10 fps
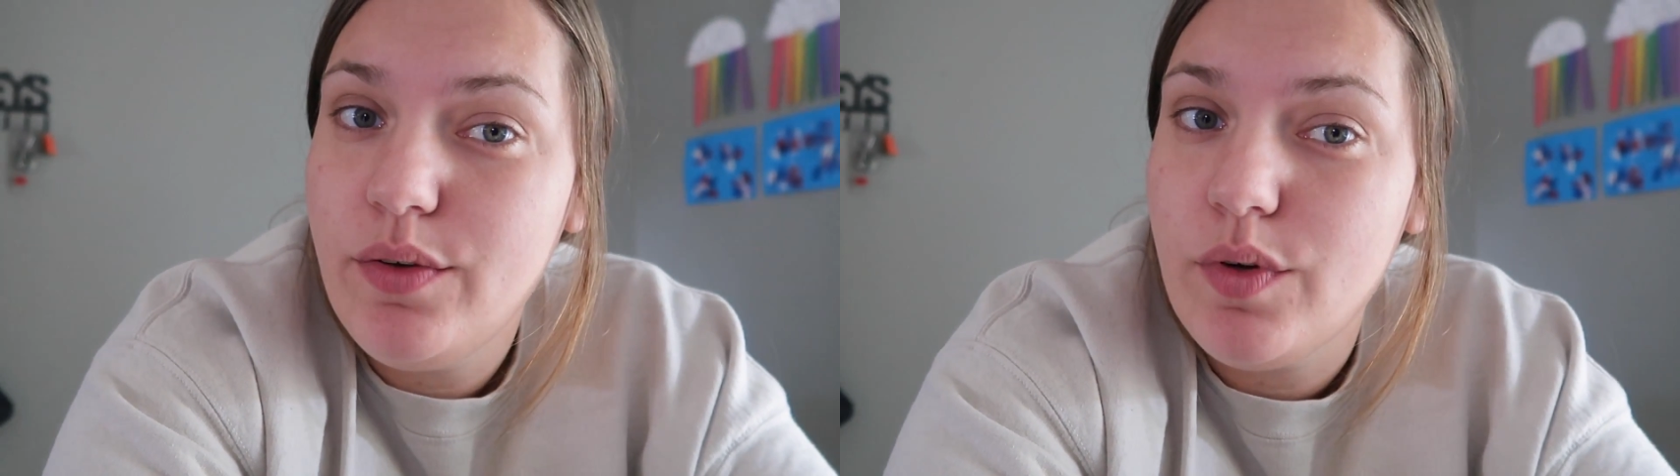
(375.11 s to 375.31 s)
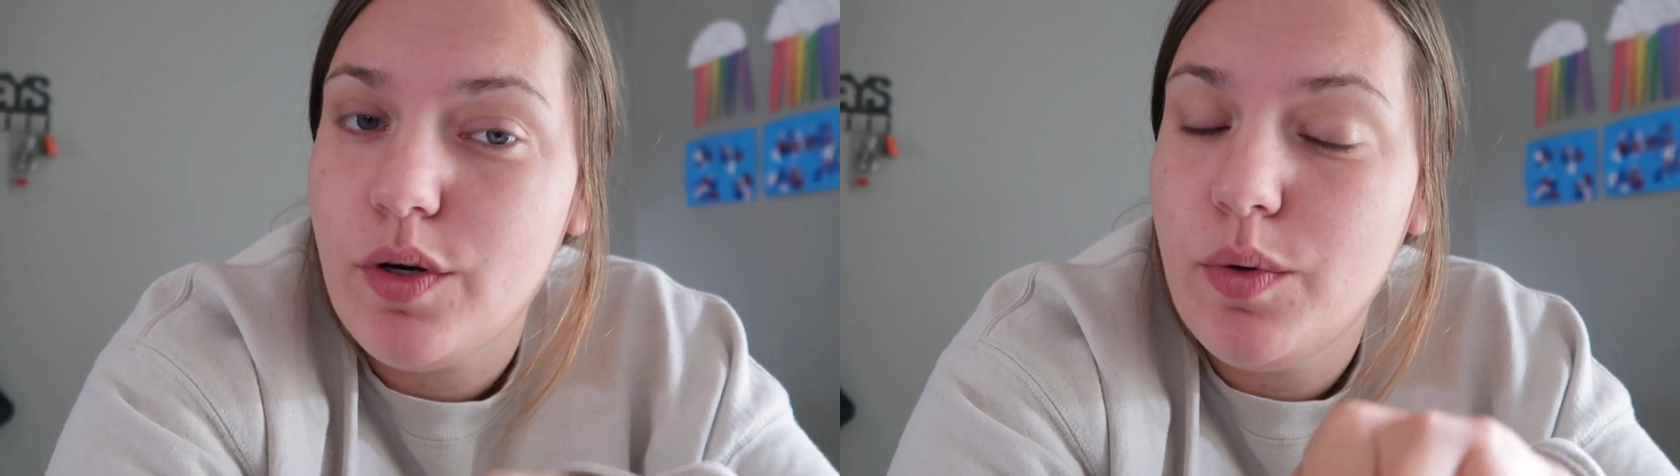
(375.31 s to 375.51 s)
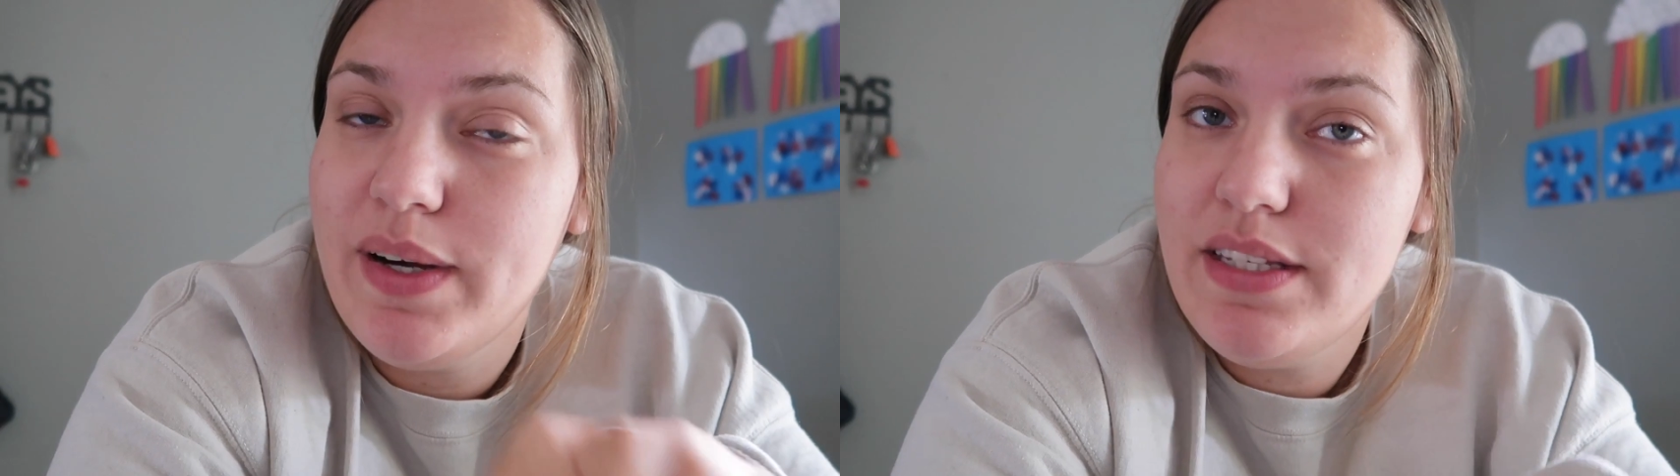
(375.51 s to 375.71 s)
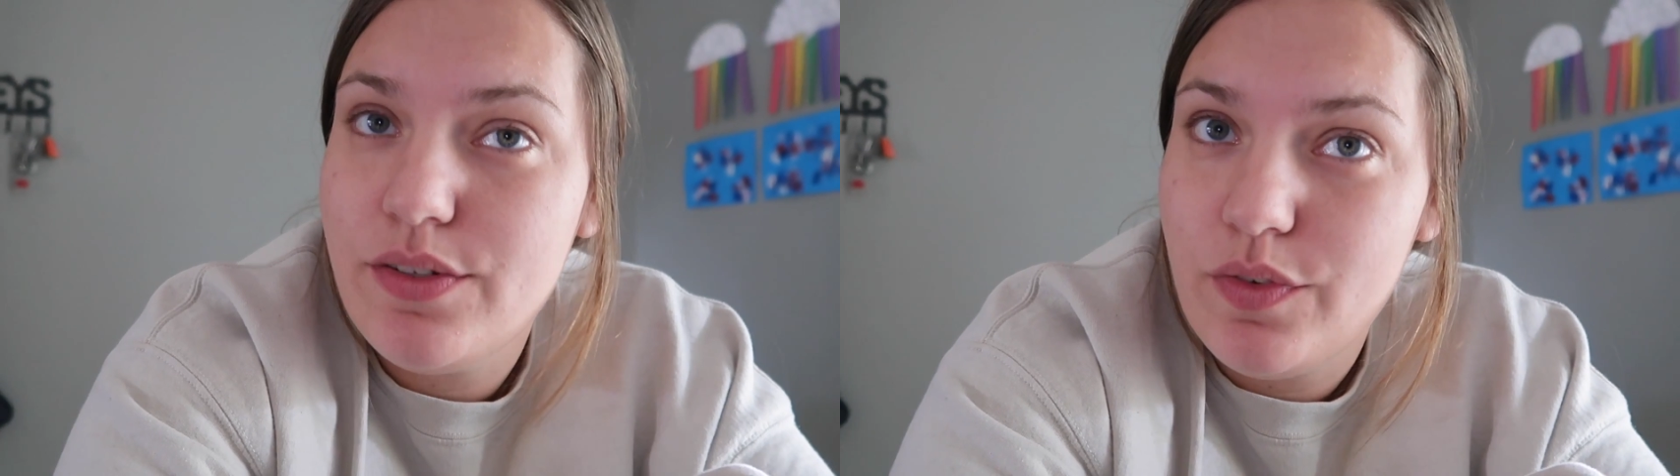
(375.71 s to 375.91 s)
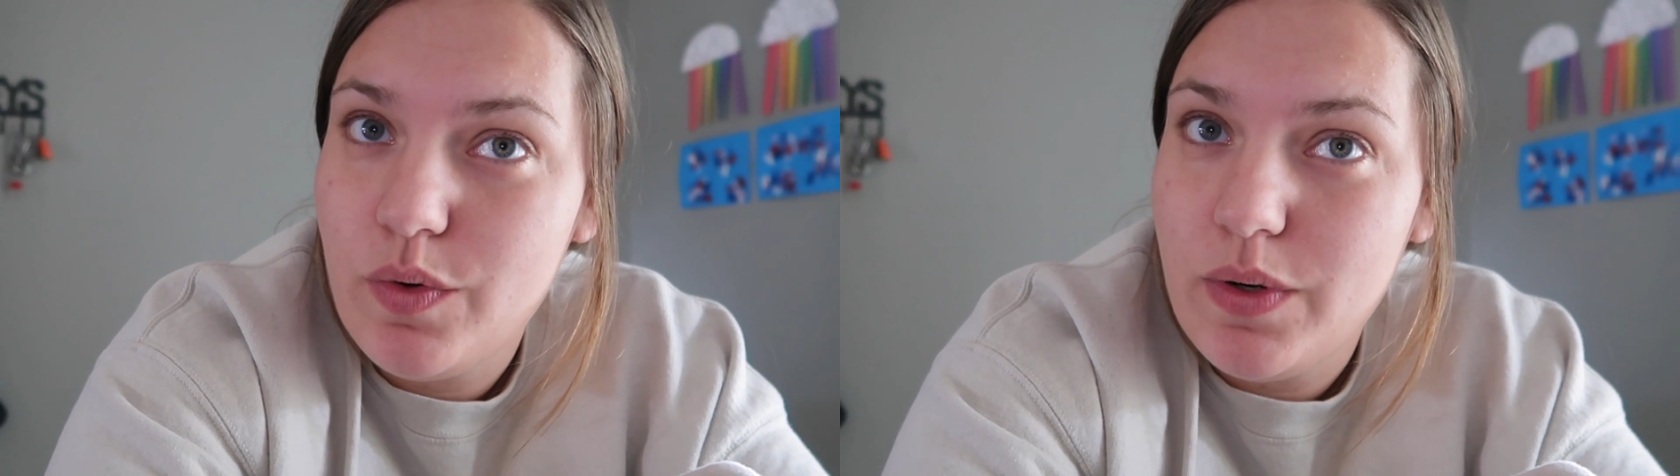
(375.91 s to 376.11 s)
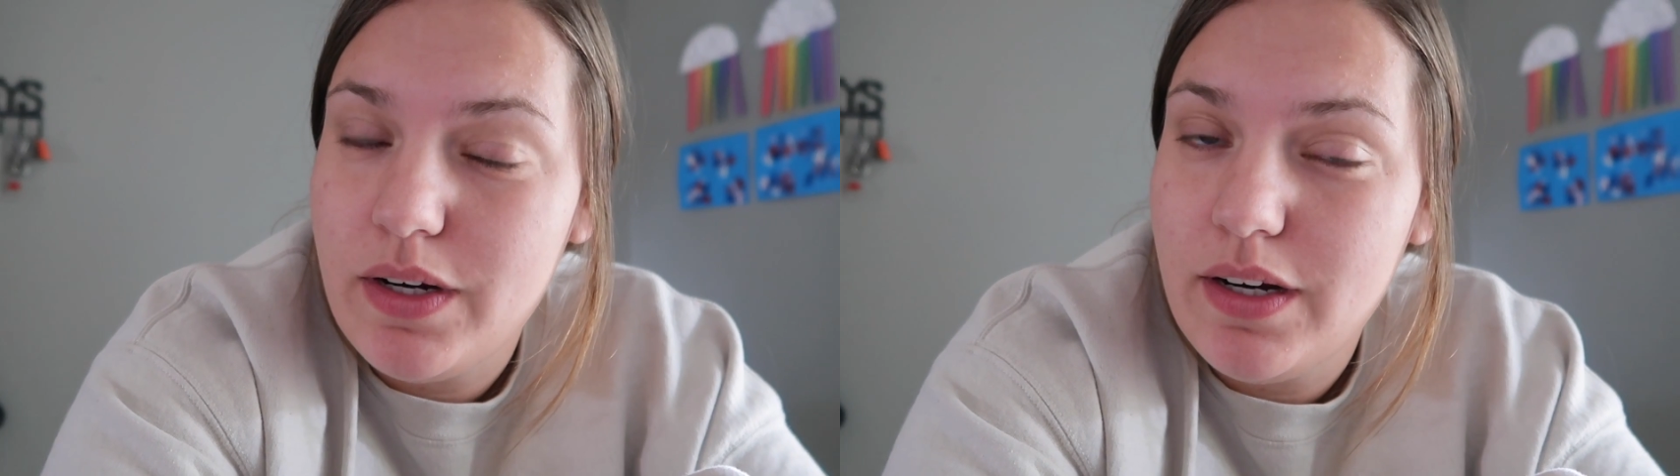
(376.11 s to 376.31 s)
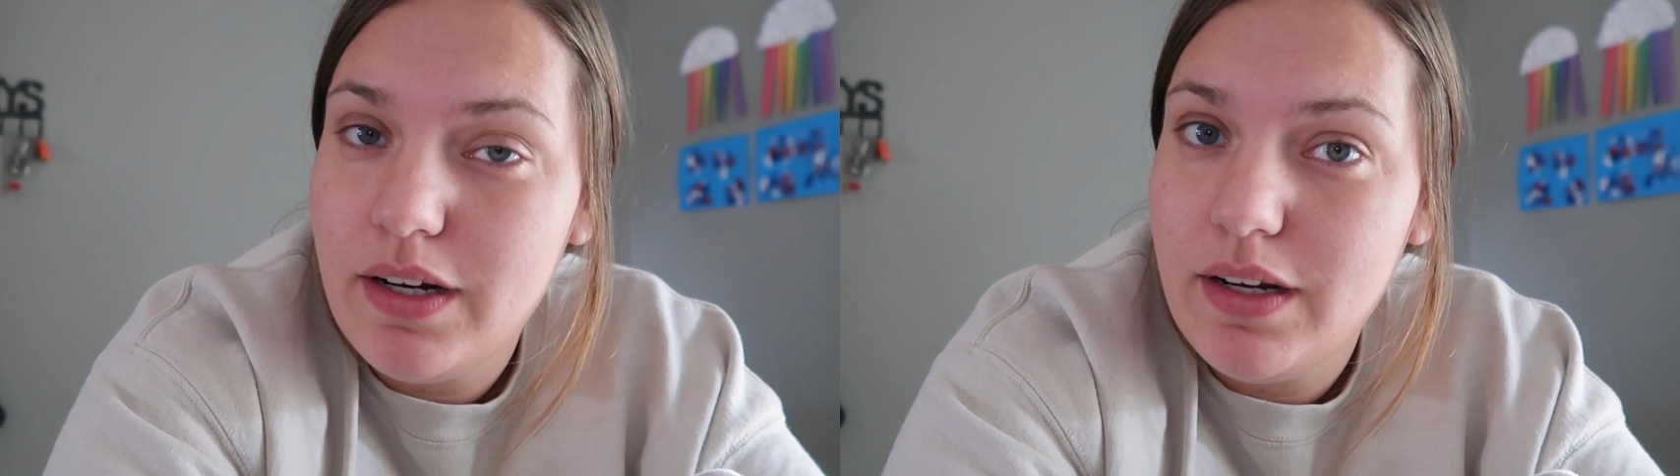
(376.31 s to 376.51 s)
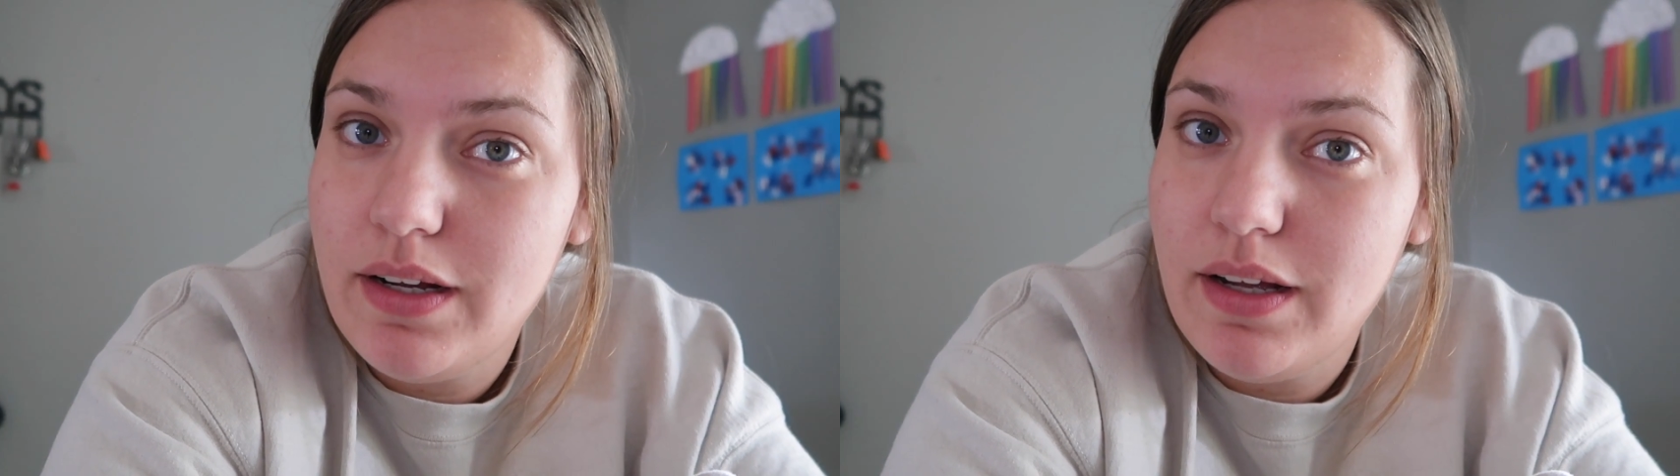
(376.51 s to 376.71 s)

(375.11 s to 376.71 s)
requests for